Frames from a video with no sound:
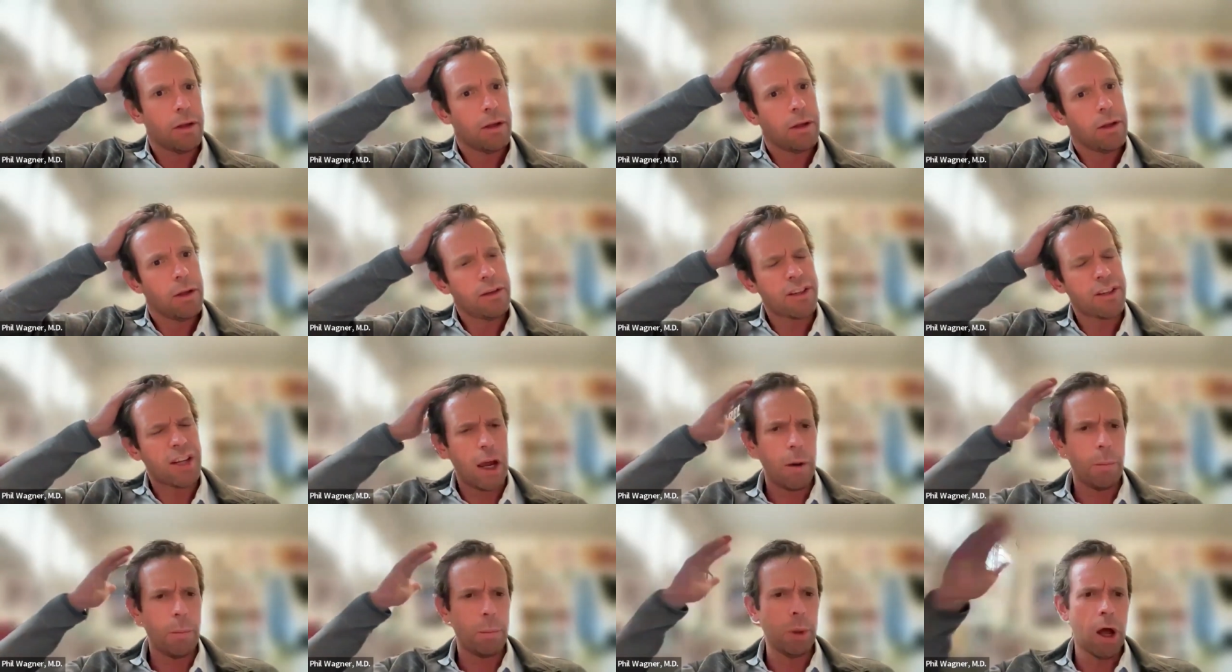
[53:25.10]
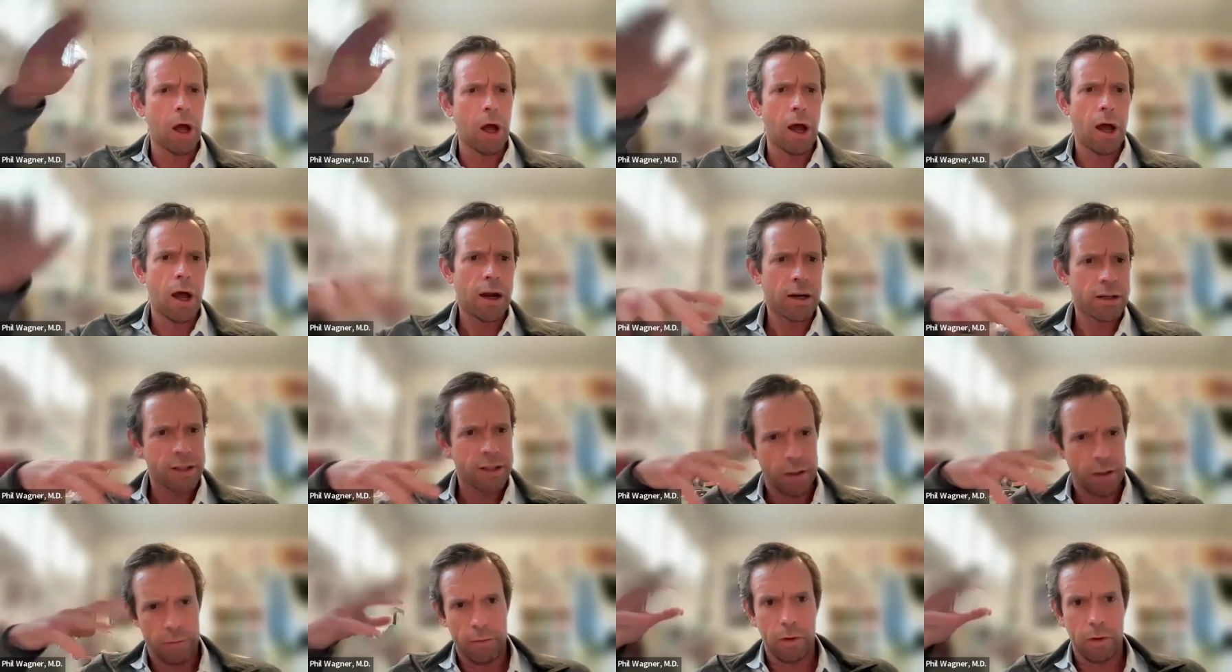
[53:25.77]
it's got a blog
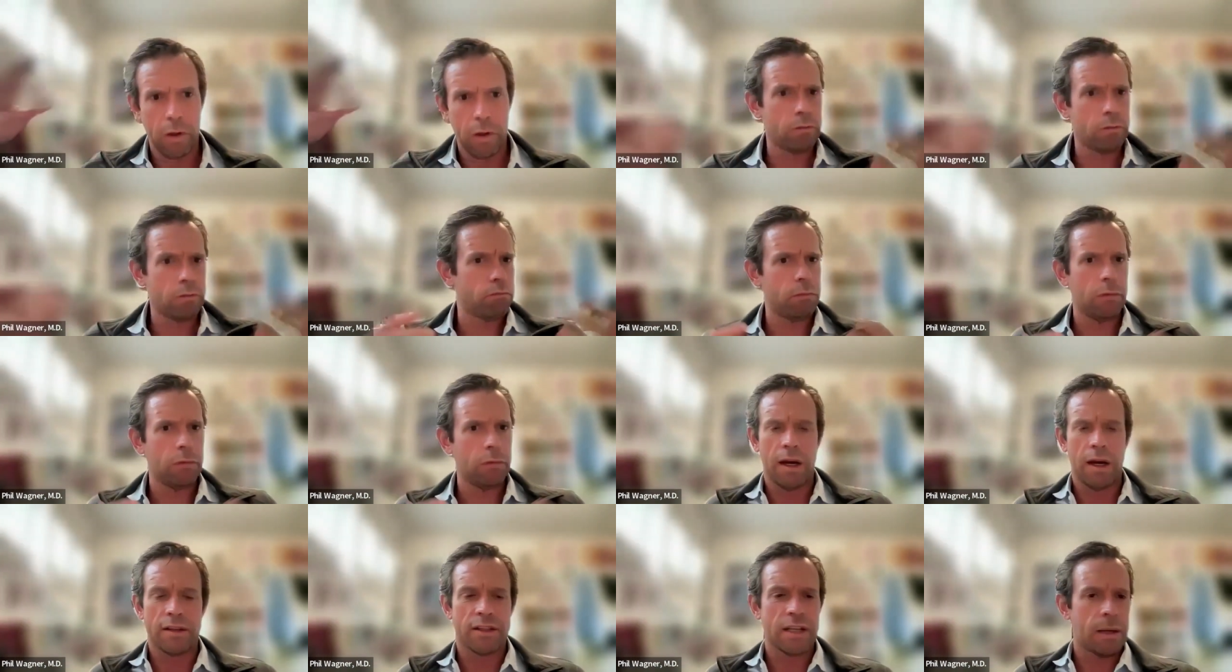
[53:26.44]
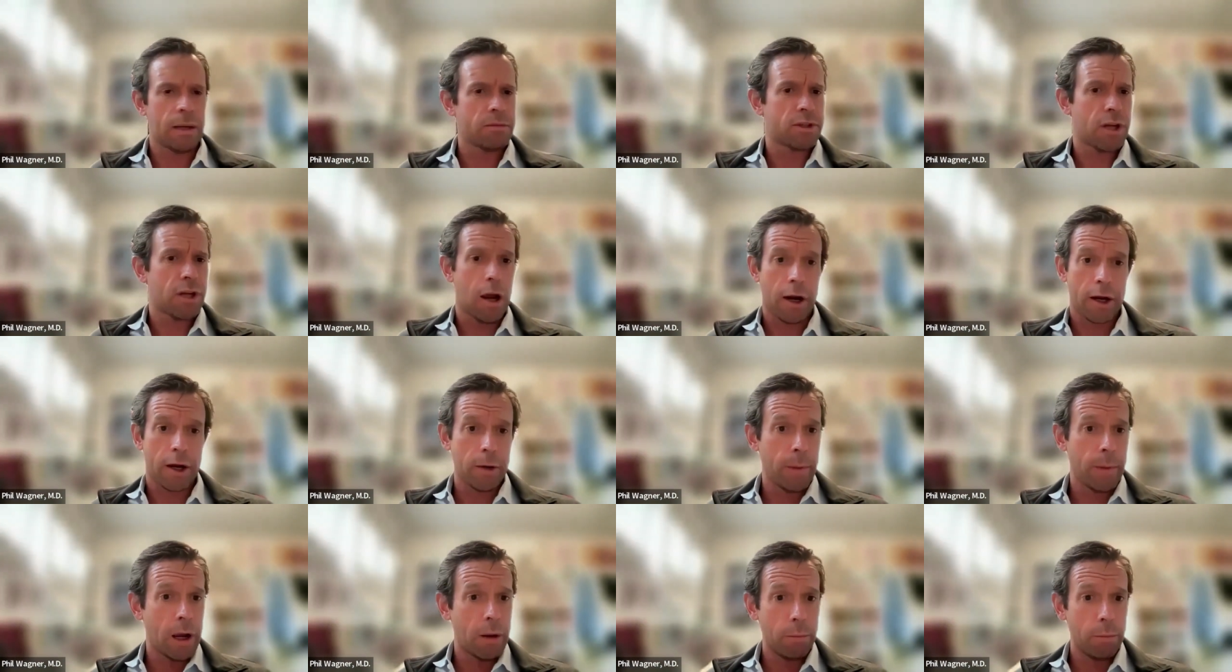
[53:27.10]
to, a lot of times talking
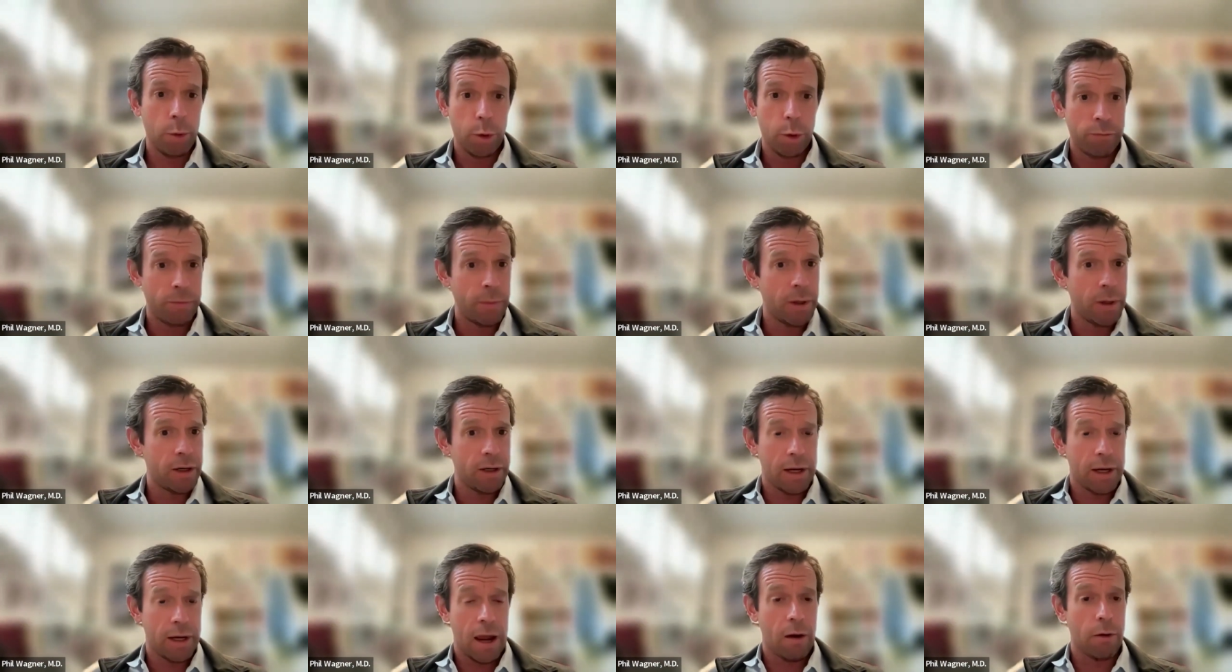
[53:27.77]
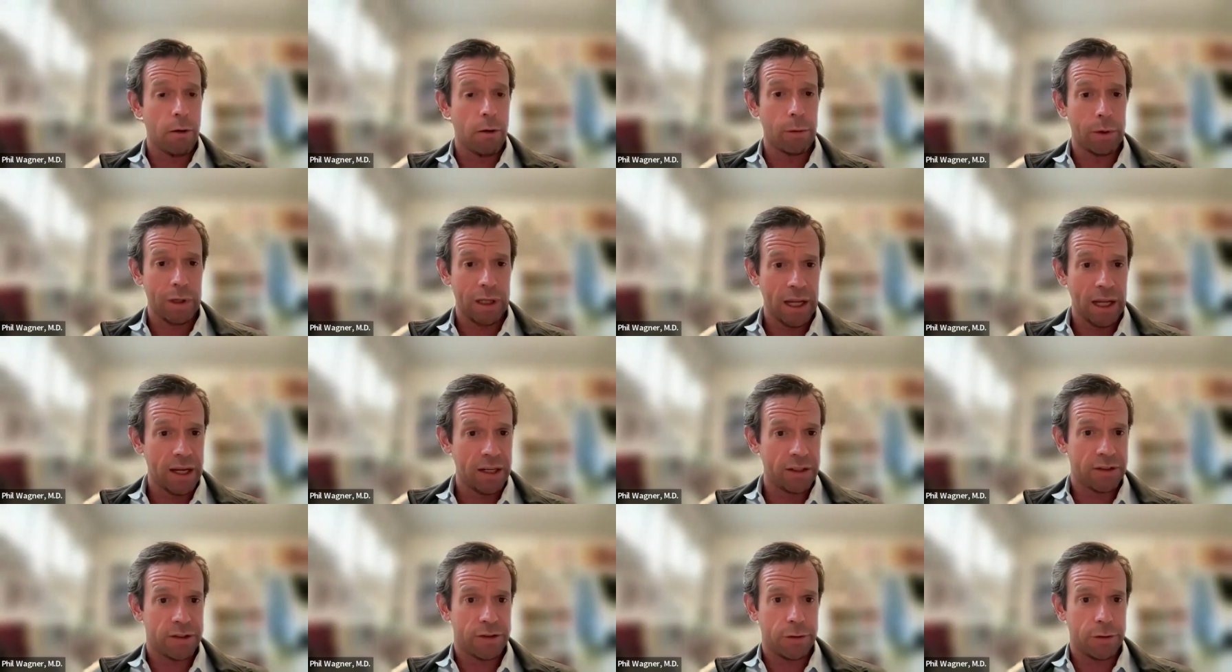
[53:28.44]
about movement and how it
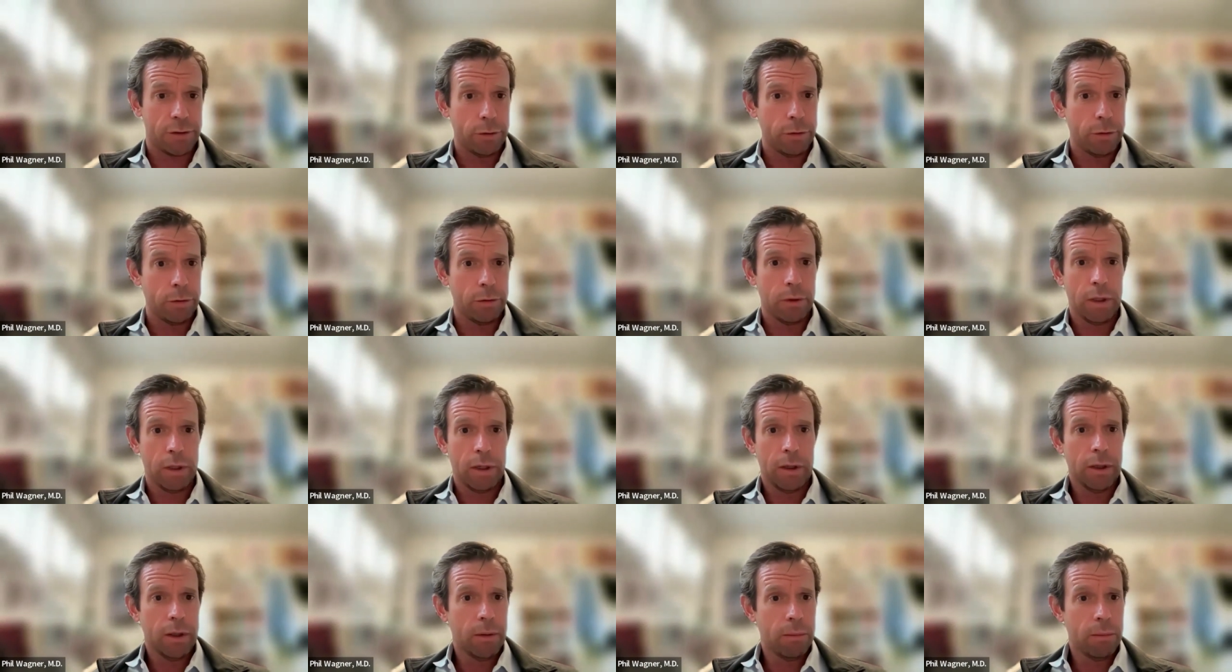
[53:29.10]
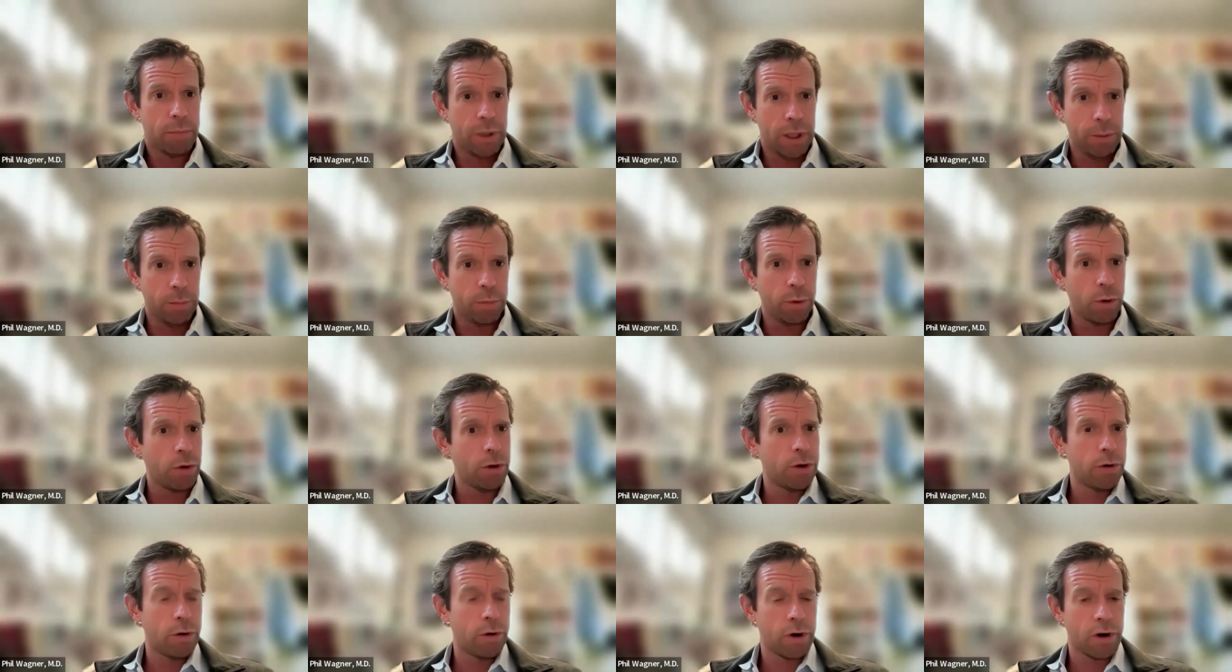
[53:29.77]
relates to people
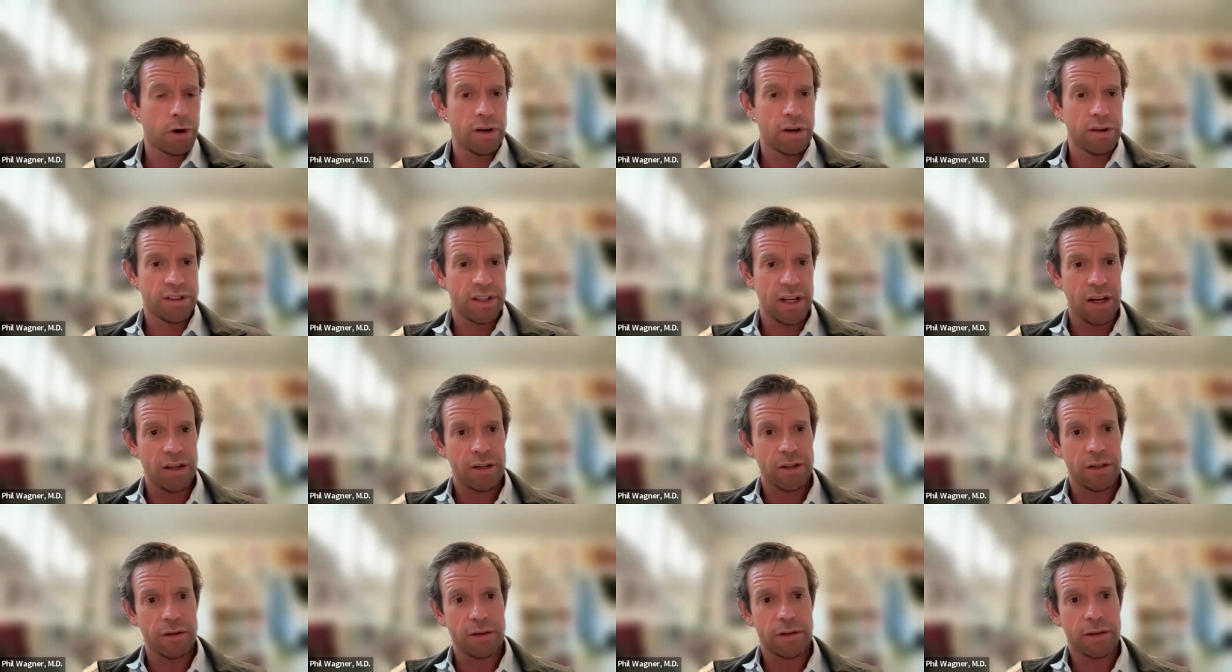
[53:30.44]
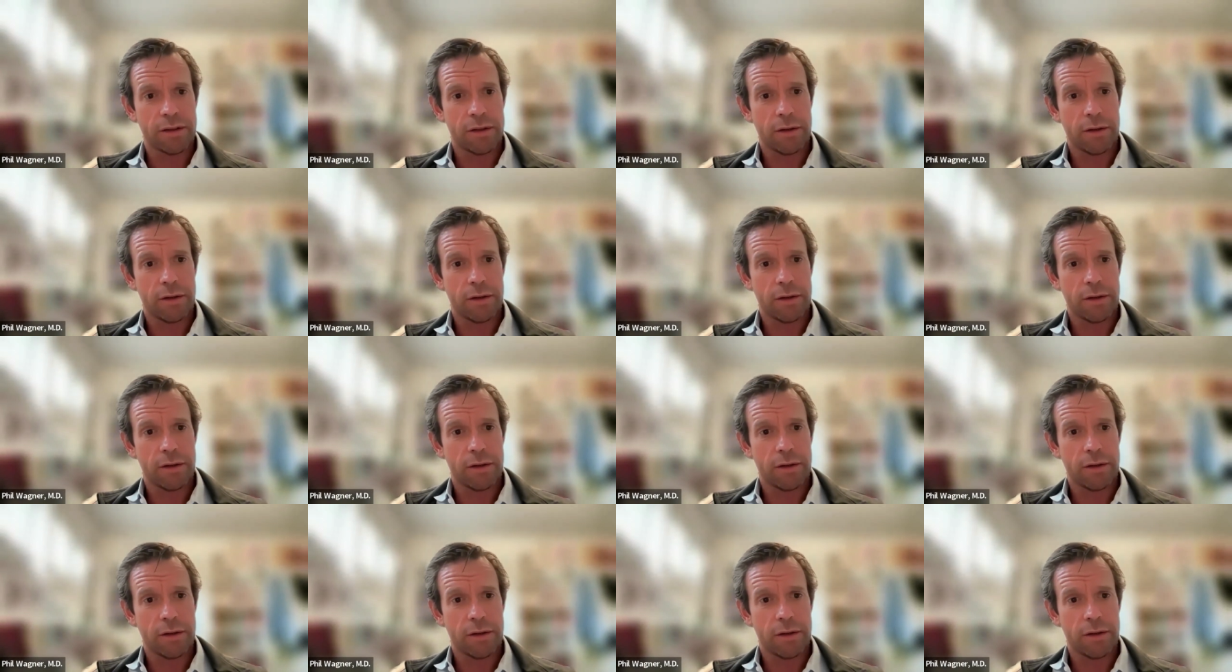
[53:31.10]
and organizations.